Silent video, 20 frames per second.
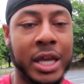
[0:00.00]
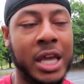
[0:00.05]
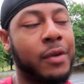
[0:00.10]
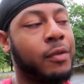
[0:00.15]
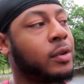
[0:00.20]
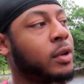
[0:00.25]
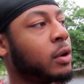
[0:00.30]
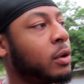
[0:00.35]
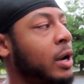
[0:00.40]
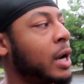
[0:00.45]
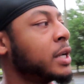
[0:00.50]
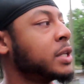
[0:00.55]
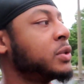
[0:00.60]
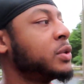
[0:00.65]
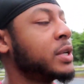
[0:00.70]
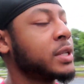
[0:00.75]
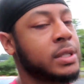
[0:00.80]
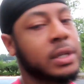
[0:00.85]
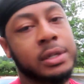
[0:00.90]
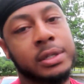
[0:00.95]
Even though I do
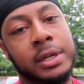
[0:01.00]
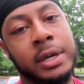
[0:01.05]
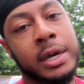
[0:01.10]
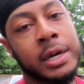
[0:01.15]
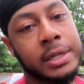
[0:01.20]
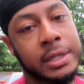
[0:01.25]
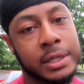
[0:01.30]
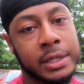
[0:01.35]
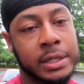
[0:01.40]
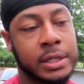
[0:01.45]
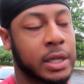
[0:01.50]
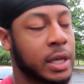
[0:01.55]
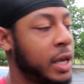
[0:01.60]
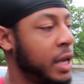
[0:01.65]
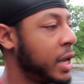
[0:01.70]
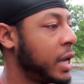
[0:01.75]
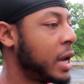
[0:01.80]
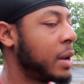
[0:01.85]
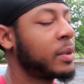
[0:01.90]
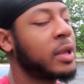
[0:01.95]
that sometimes because
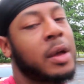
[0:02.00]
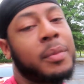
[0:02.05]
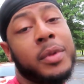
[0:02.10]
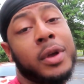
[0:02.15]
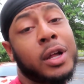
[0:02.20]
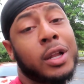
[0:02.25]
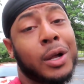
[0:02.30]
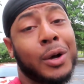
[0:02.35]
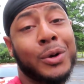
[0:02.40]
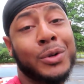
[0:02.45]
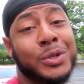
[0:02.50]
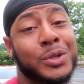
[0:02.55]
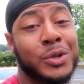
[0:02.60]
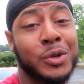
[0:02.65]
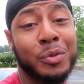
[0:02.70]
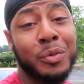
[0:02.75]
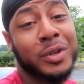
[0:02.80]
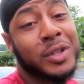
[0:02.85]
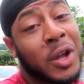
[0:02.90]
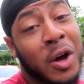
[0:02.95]
I'm not a big clothes
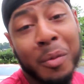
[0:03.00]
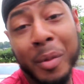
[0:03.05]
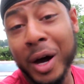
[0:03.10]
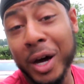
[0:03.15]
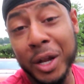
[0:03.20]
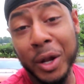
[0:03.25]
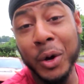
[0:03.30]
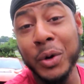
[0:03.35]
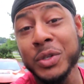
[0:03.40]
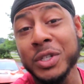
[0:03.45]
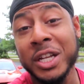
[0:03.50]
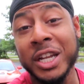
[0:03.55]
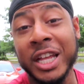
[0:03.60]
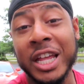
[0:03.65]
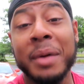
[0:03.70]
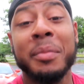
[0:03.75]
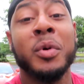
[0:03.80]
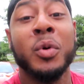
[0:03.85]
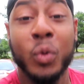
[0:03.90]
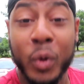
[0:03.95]
dude, but as long as my clothes
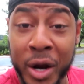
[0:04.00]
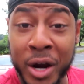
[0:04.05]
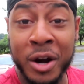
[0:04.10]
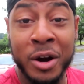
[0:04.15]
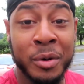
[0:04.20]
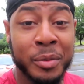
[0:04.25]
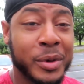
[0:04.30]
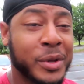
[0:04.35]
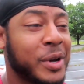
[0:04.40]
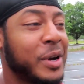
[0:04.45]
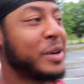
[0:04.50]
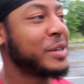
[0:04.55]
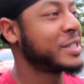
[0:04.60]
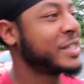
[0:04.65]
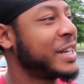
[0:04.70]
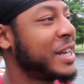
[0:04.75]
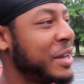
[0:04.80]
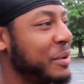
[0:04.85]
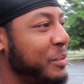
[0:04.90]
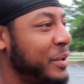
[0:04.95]
clean, I'm gonna wear them, you know what I'm
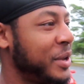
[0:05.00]
saying?